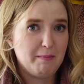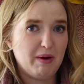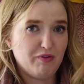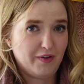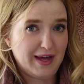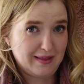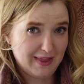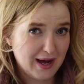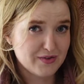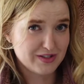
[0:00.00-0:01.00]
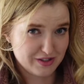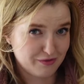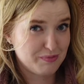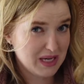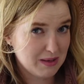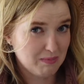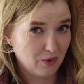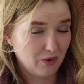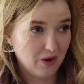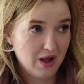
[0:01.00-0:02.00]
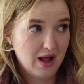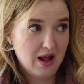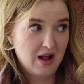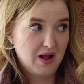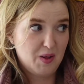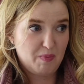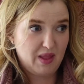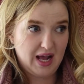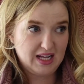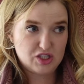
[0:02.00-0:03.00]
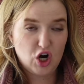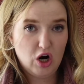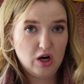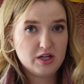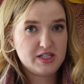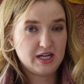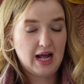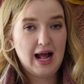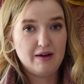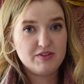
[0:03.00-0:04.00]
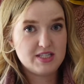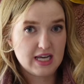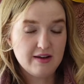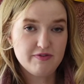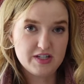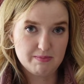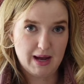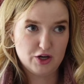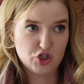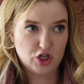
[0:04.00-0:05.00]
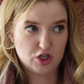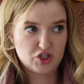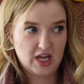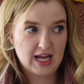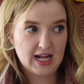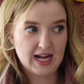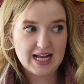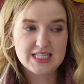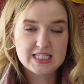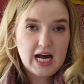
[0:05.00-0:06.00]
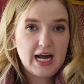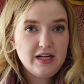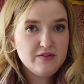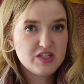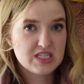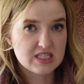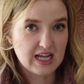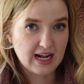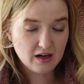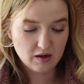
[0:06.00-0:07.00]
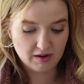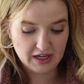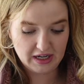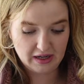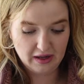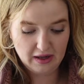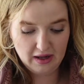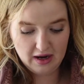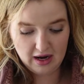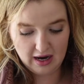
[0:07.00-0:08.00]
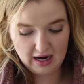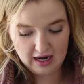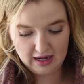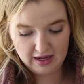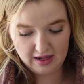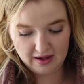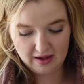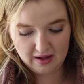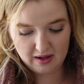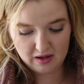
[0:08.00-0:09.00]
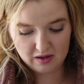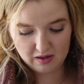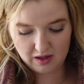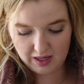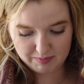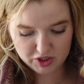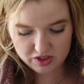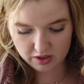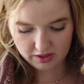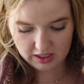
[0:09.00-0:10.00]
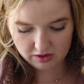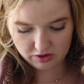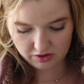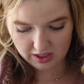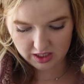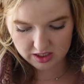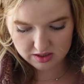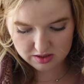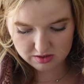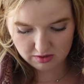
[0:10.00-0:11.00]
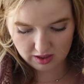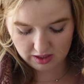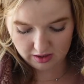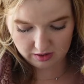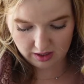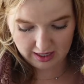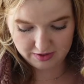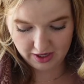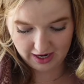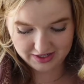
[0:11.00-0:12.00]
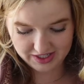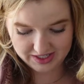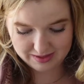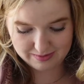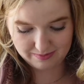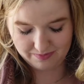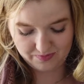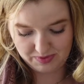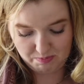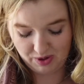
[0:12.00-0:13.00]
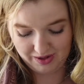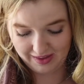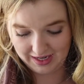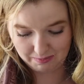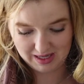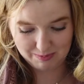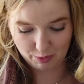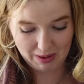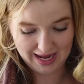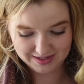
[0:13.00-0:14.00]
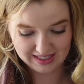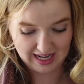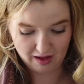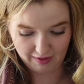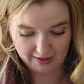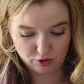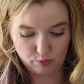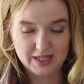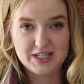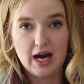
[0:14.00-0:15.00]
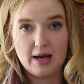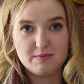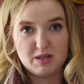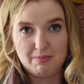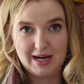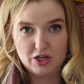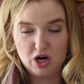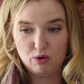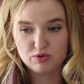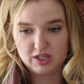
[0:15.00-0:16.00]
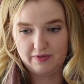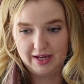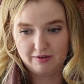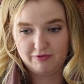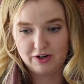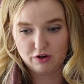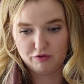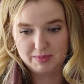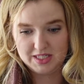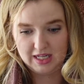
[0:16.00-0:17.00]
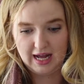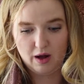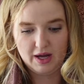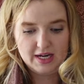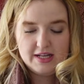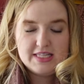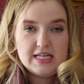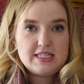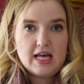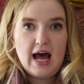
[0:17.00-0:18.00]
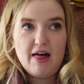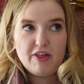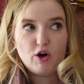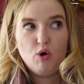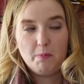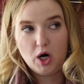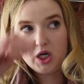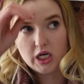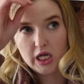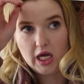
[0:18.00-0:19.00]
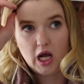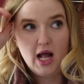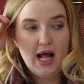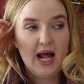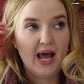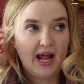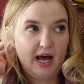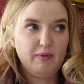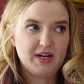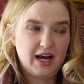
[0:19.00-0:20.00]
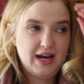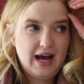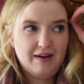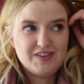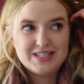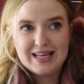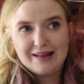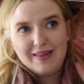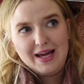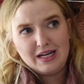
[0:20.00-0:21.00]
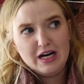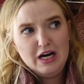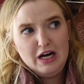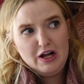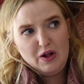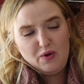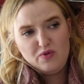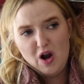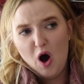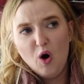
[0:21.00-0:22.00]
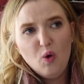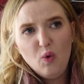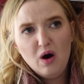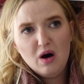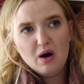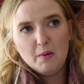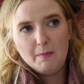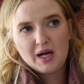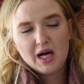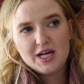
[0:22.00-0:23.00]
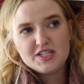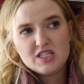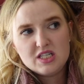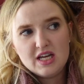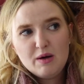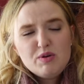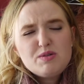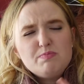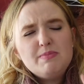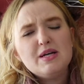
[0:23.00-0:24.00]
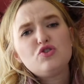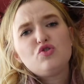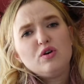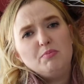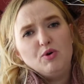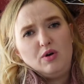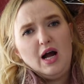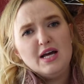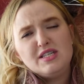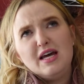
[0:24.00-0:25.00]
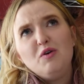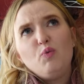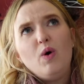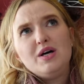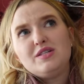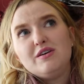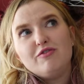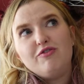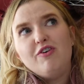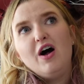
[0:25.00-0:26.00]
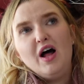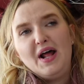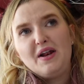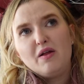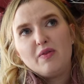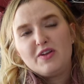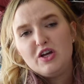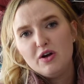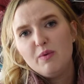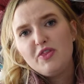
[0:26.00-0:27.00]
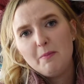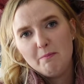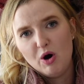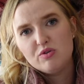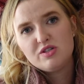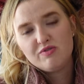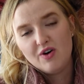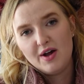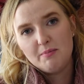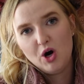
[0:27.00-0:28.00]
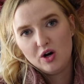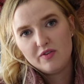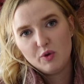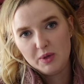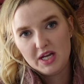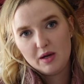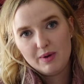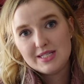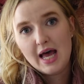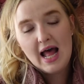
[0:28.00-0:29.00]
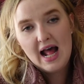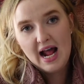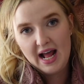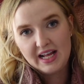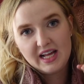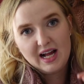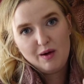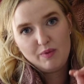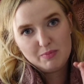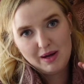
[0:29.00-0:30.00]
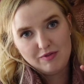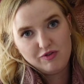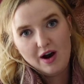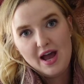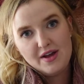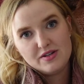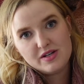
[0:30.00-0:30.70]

but for like thousands of people, it's hard to have safety measures, and it's kind of scary. I'm just looking through this. I just put like people passing out like 3 times in my notes, and like fear of missing out, and is this ethical marketing? And I would kind of have to say like, no, because it was miserable, guys. It wasn't fun. You know what the most fun part of the weekend was? Hanging out with my friend,